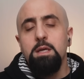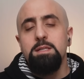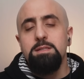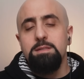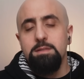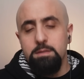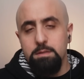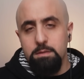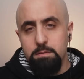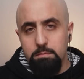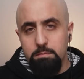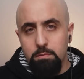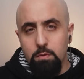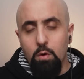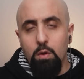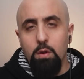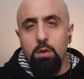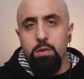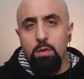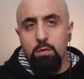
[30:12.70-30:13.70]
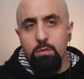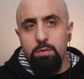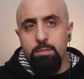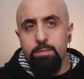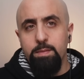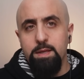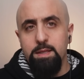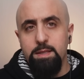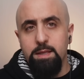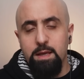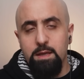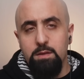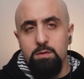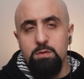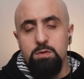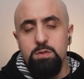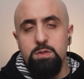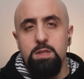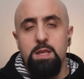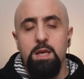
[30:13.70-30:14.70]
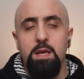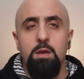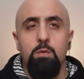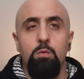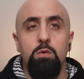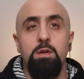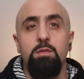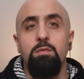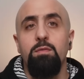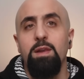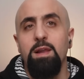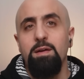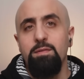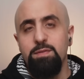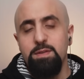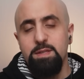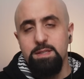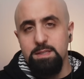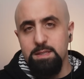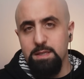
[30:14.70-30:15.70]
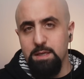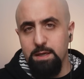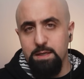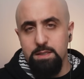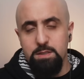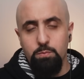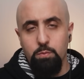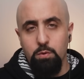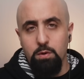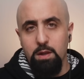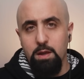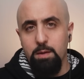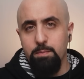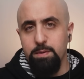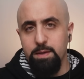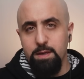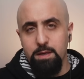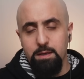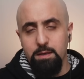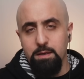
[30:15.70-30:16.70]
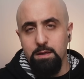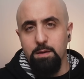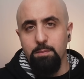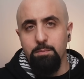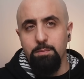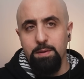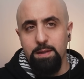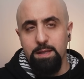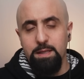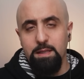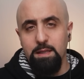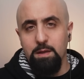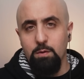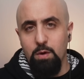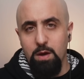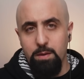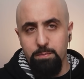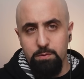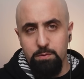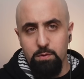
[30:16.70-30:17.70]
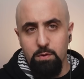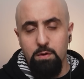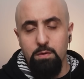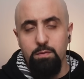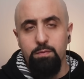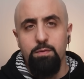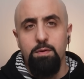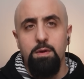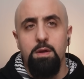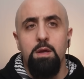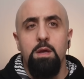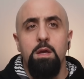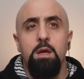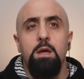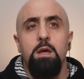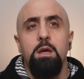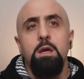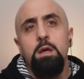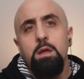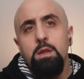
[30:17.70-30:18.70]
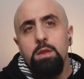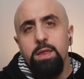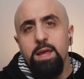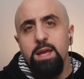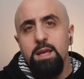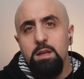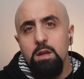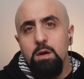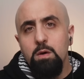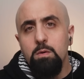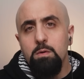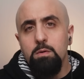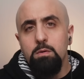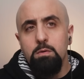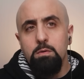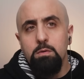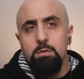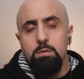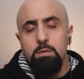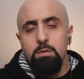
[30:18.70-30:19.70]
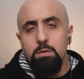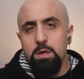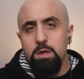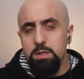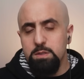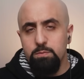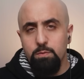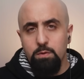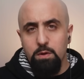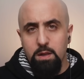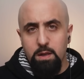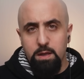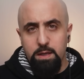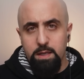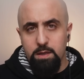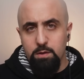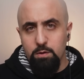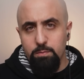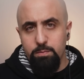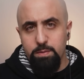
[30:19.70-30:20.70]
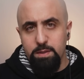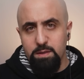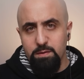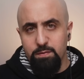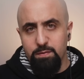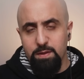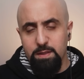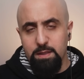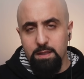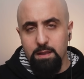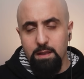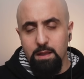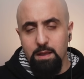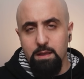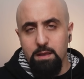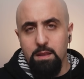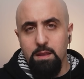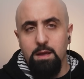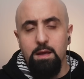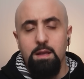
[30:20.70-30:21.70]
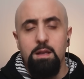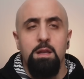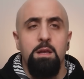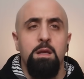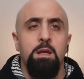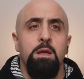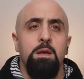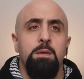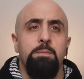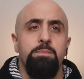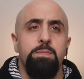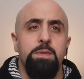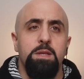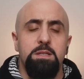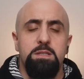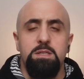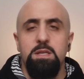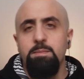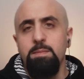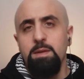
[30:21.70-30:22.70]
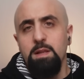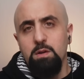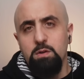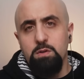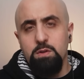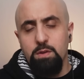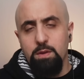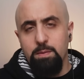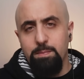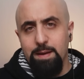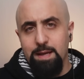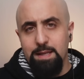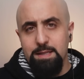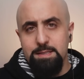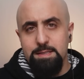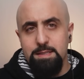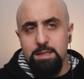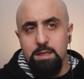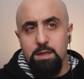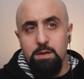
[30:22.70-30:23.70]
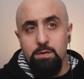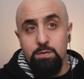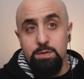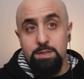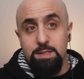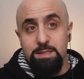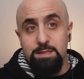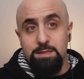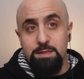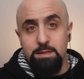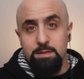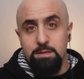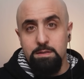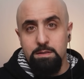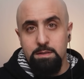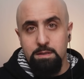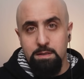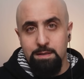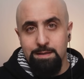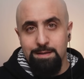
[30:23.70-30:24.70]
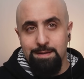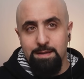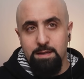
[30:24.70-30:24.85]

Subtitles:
Because although the mediators, they would have loved to see Hezbollah being completely wiped off, they know Hezbollah cannot be defeated like that. Similar to the Palestinian resistance.